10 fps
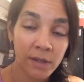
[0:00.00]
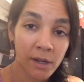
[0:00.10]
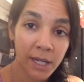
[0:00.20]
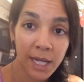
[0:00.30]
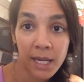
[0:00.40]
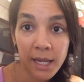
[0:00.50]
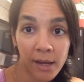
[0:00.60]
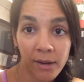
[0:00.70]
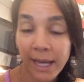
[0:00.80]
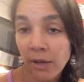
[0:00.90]
in our
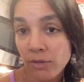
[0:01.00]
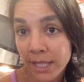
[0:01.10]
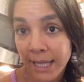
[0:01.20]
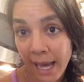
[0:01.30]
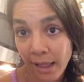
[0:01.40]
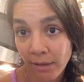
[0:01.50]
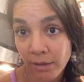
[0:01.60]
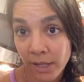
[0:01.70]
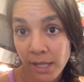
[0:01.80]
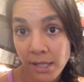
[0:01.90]
eating or counting
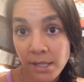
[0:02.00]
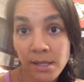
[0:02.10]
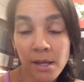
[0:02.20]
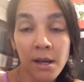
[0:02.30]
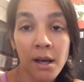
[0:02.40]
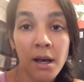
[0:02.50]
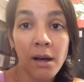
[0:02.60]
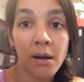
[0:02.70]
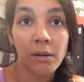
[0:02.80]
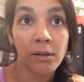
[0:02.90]
calories
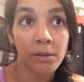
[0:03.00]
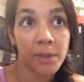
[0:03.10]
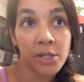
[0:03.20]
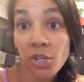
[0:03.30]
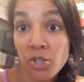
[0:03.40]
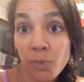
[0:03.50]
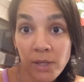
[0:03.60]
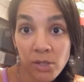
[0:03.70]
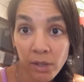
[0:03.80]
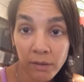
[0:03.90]
or being
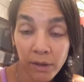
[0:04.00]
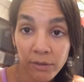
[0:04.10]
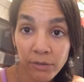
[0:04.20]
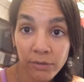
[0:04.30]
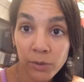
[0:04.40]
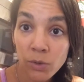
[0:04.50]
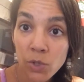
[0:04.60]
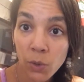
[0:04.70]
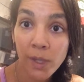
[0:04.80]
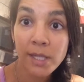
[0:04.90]
judgmental of our food
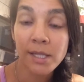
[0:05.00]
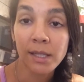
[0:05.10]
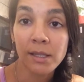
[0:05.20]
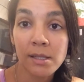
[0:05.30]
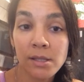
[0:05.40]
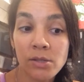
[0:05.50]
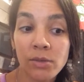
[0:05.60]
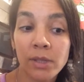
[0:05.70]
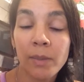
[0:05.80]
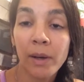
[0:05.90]
choices. It's
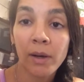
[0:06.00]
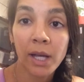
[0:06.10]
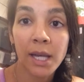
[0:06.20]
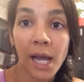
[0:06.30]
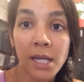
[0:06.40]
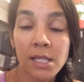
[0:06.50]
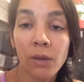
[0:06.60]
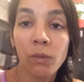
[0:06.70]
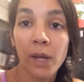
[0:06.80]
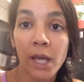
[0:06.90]
really about
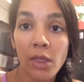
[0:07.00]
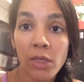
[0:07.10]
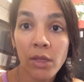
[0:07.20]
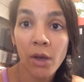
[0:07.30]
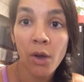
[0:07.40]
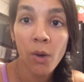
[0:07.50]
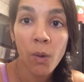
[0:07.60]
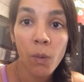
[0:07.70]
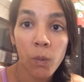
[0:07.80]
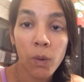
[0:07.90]
connecting with
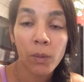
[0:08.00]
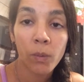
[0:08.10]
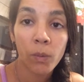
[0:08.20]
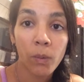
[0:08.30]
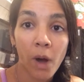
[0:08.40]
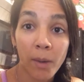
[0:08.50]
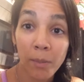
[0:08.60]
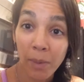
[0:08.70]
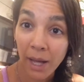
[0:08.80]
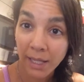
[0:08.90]
what our
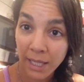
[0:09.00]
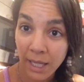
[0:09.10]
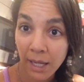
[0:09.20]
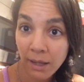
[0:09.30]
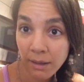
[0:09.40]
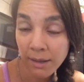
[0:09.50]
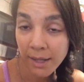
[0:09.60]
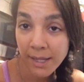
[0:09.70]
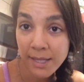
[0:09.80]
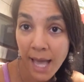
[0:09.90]
body
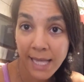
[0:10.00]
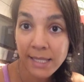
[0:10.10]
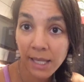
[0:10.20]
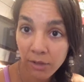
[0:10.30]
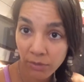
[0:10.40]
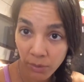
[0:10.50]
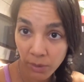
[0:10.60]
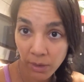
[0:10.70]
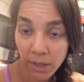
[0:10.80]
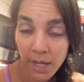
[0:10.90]
is asking
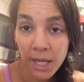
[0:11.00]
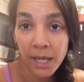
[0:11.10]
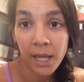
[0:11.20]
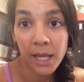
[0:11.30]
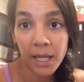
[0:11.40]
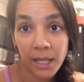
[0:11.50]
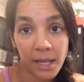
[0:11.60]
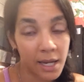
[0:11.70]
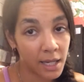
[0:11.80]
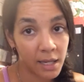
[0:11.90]
for in
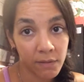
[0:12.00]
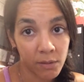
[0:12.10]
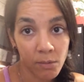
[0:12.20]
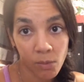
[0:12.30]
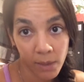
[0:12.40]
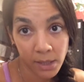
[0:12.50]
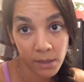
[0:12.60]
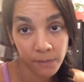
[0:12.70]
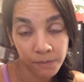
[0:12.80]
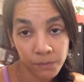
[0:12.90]
any given
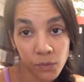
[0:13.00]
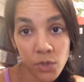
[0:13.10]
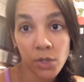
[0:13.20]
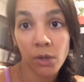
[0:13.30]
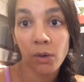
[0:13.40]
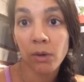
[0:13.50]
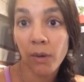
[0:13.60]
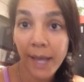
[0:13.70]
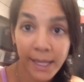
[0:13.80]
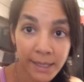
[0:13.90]
moment. And so
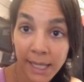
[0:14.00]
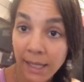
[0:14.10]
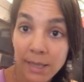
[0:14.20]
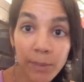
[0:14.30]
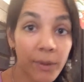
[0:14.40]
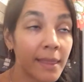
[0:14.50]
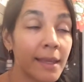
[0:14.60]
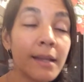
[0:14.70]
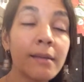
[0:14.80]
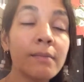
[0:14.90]
go ahead and take a deep breath
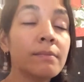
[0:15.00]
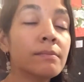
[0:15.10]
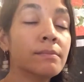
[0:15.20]
in,